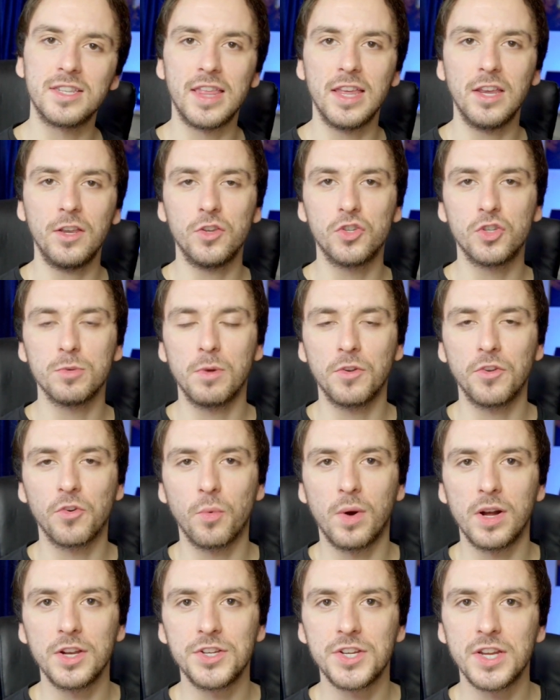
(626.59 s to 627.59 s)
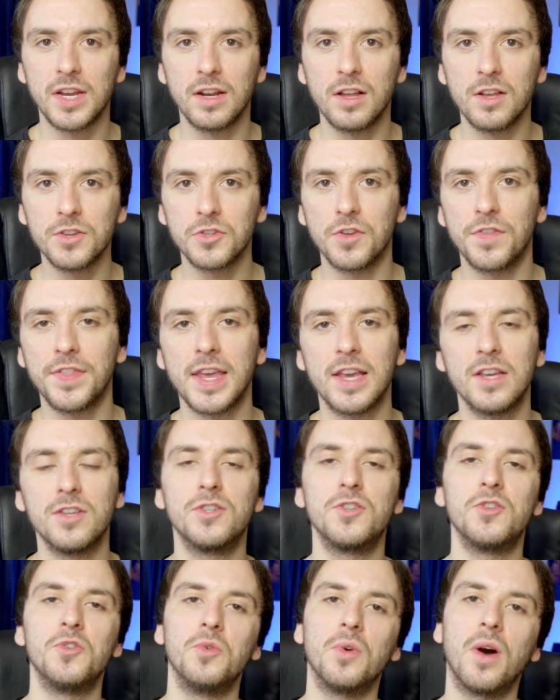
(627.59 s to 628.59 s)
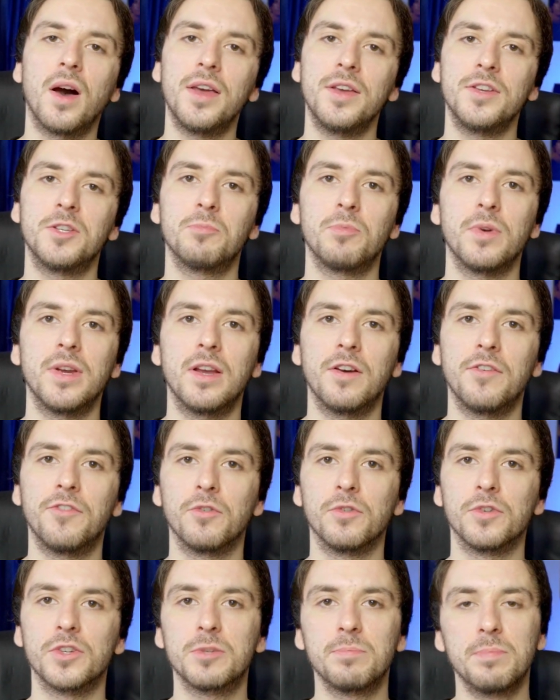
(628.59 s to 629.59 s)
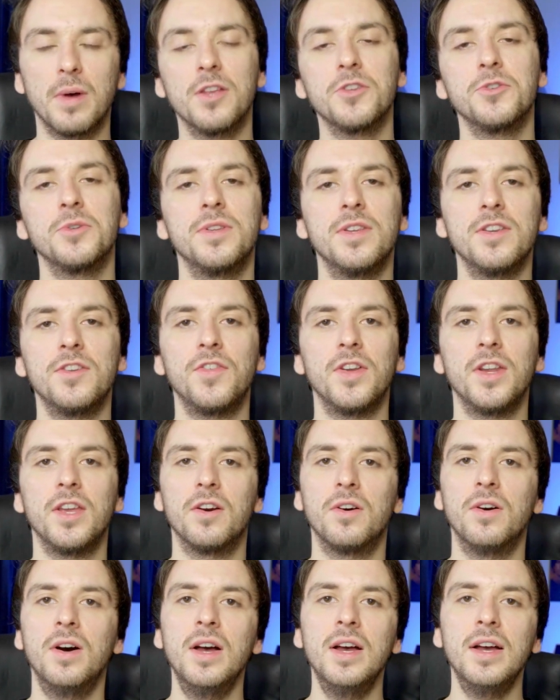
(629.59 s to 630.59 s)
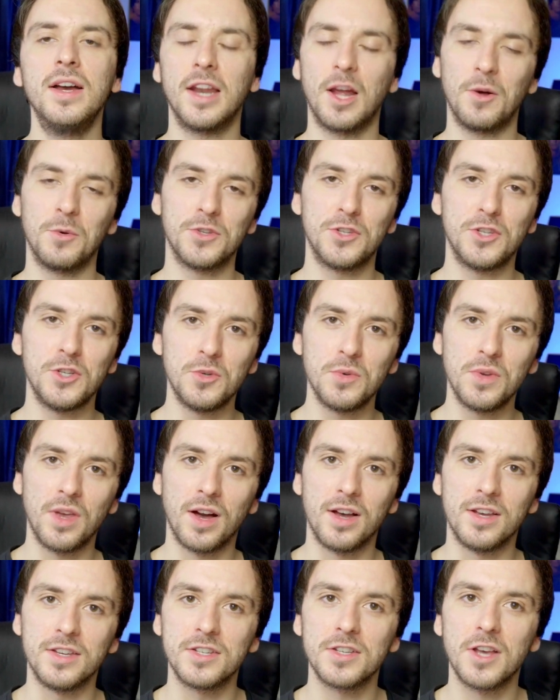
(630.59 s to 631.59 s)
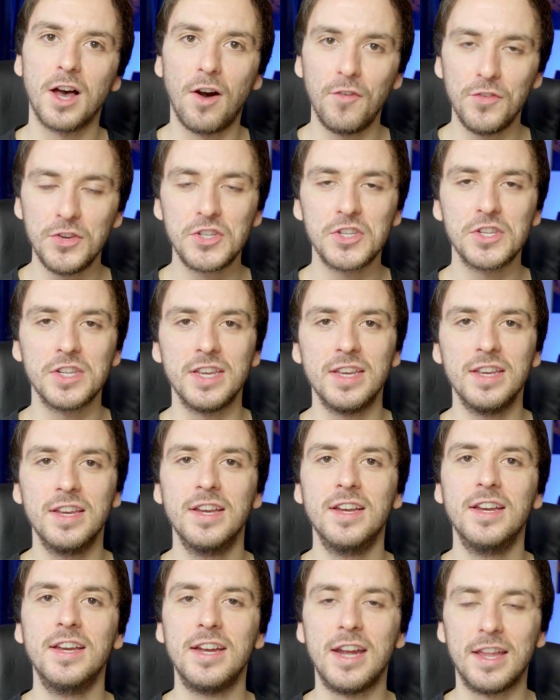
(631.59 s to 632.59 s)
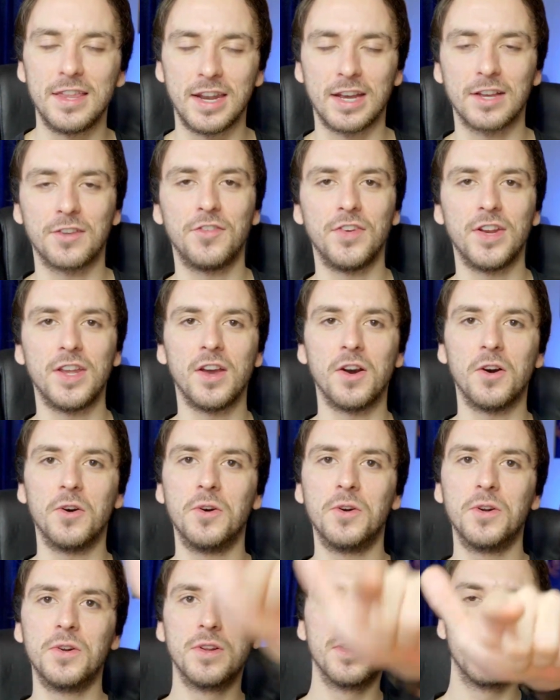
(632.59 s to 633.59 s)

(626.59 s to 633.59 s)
Thank you so much for watching, and also thanks to iSpring for sponsoring this video, and I will see you guys obviously in the next video.